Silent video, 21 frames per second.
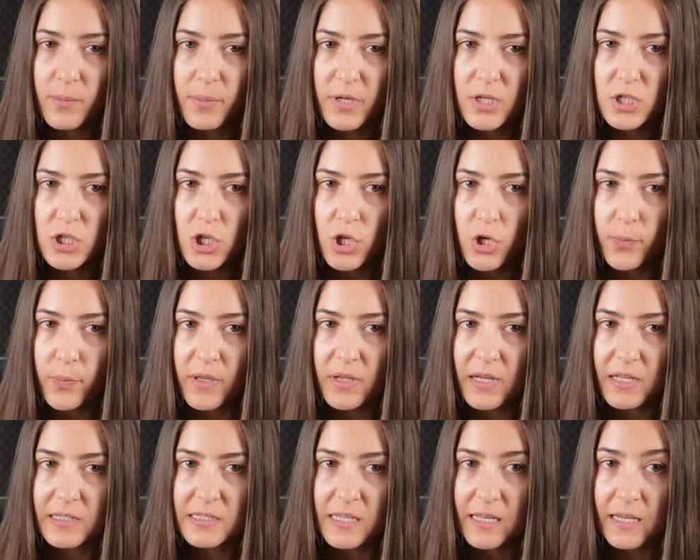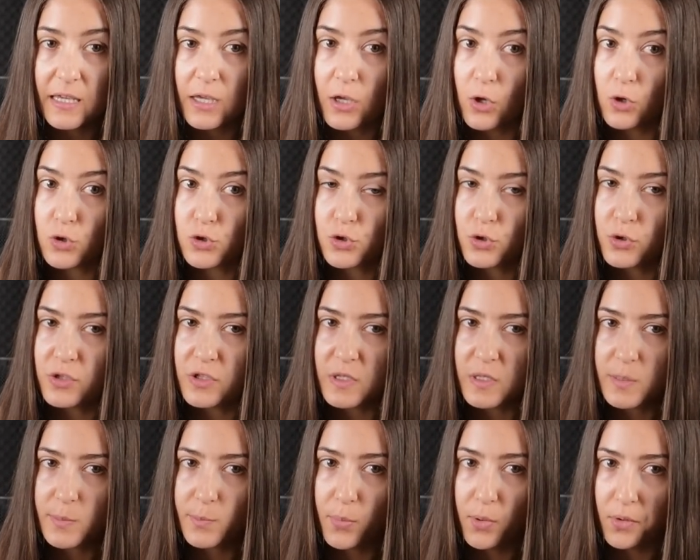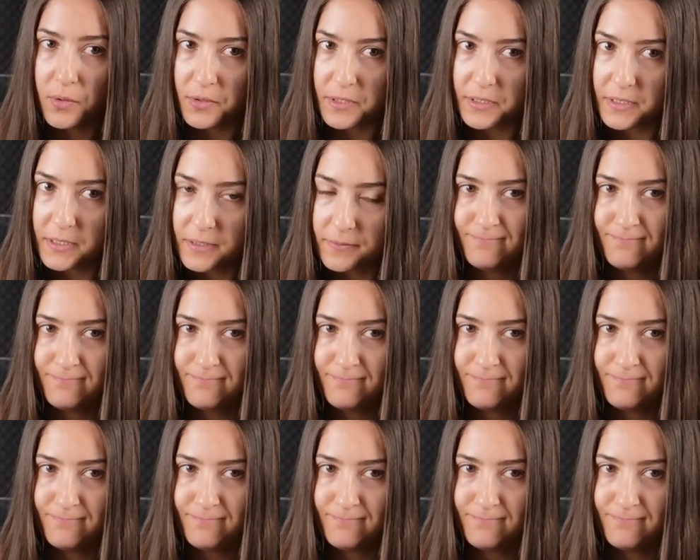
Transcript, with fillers: bishop and attacking also this point.